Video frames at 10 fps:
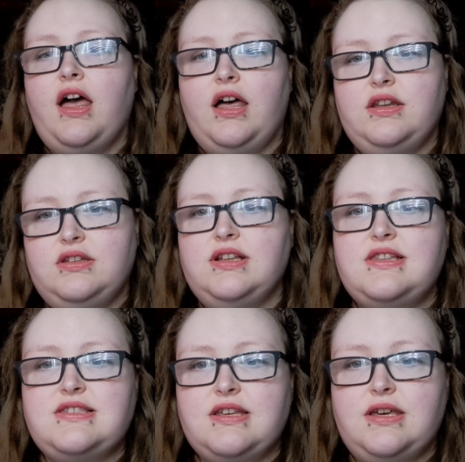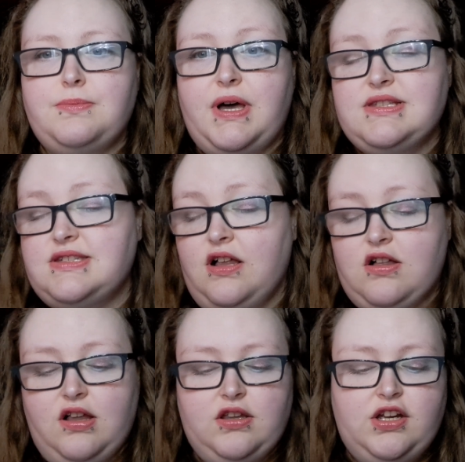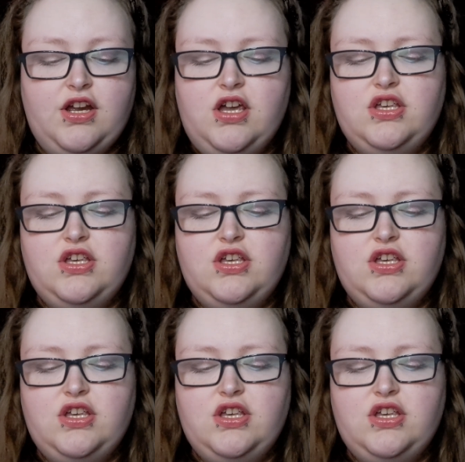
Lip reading: and it's a pastel color.